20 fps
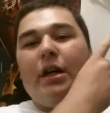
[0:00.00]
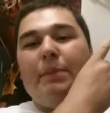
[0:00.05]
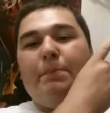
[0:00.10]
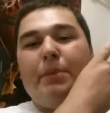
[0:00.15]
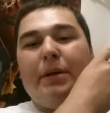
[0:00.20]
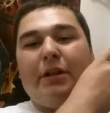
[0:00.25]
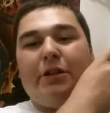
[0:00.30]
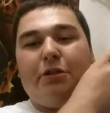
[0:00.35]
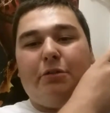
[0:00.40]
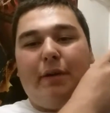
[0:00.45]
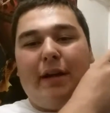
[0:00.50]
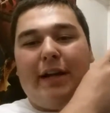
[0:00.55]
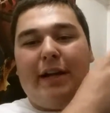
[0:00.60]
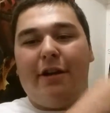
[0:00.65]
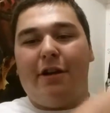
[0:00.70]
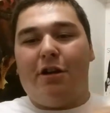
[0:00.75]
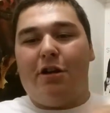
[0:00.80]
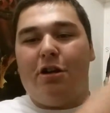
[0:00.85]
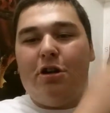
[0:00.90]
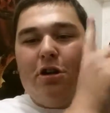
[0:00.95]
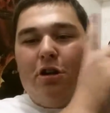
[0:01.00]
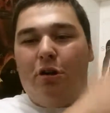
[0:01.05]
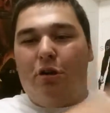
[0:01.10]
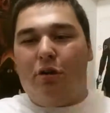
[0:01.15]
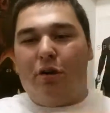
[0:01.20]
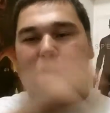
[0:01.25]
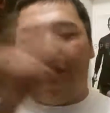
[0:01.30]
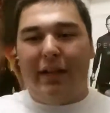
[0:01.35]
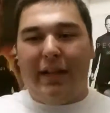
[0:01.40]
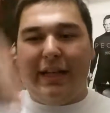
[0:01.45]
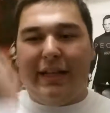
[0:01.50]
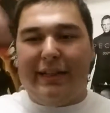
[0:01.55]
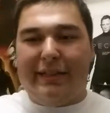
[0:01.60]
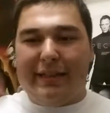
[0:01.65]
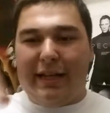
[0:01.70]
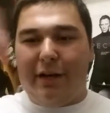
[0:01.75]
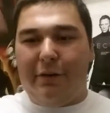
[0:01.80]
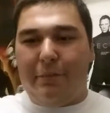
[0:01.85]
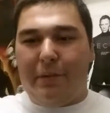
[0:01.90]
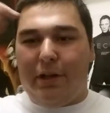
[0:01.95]
a picture right here or a link
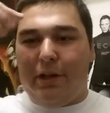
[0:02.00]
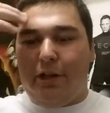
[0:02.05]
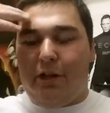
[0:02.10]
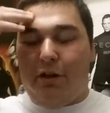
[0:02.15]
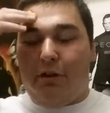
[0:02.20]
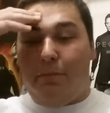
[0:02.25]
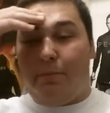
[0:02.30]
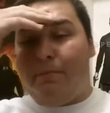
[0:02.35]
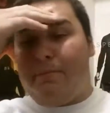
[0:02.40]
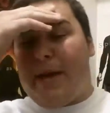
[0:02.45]
down below.